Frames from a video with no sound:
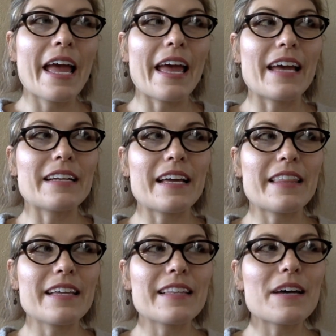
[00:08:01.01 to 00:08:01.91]
And I
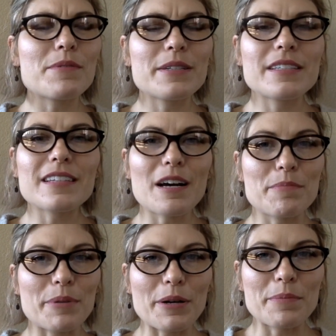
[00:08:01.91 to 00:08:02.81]
think that was
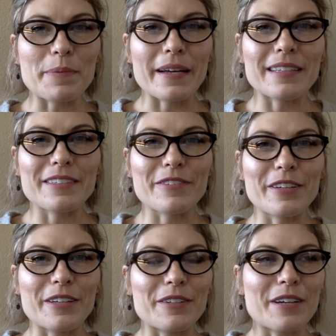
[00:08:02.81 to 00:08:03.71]
on purpose.
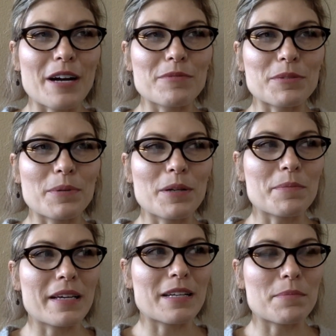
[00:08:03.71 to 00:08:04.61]
God was putting
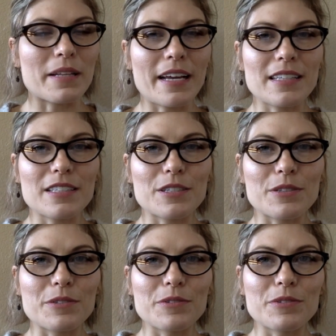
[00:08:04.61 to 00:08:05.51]
me in a place
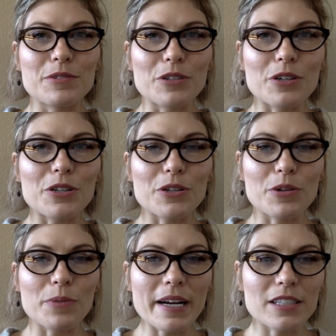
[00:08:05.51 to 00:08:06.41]
to learn
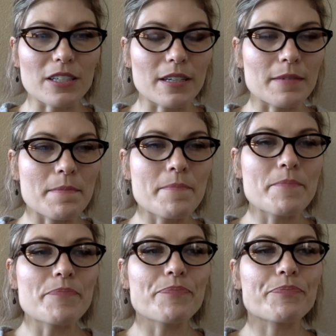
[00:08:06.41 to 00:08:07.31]
correction.
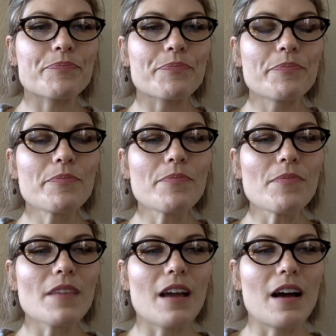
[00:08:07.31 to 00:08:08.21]

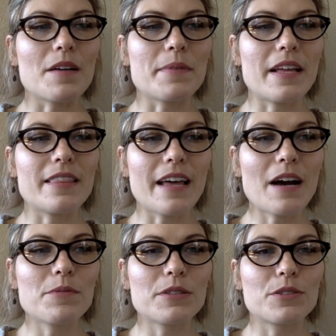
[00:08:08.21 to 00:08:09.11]
And
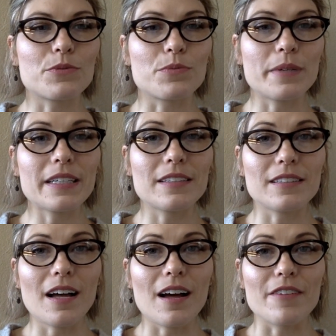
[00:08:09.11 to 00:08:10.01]
that was real
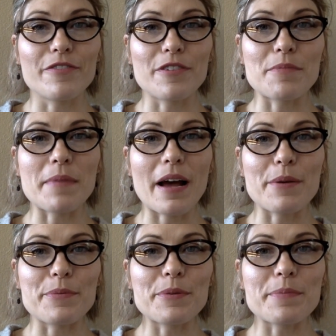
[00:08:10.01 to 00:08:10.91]
love from
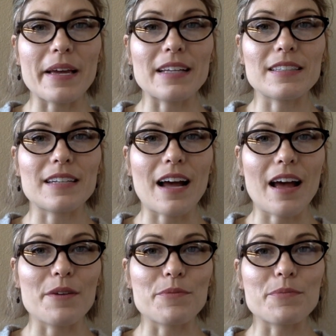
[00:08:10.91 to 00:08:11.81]
my roommates, and
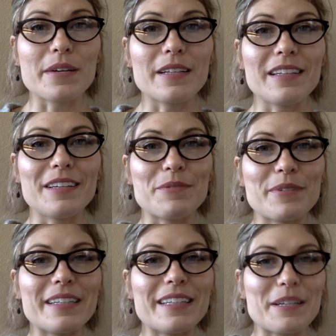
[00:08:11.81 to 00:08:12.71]
I really,
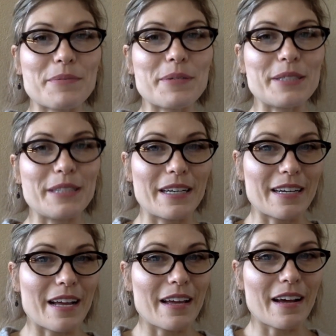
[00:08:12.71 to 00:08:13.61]
really appreciate it.
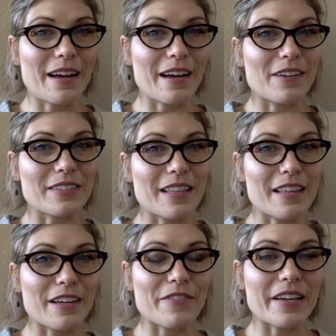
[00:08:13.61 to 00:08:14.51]
I often
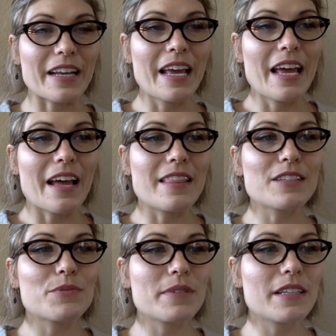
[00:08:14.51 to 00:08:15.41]
think of it. And
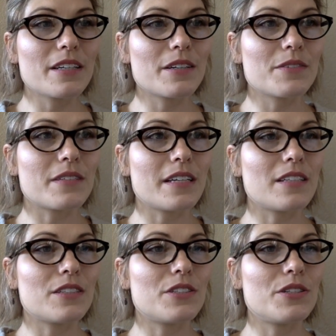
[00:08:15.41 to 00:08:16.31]
this really goes
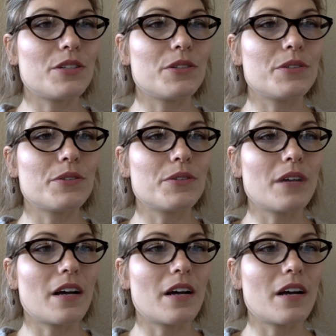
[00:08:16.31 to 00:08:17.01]
into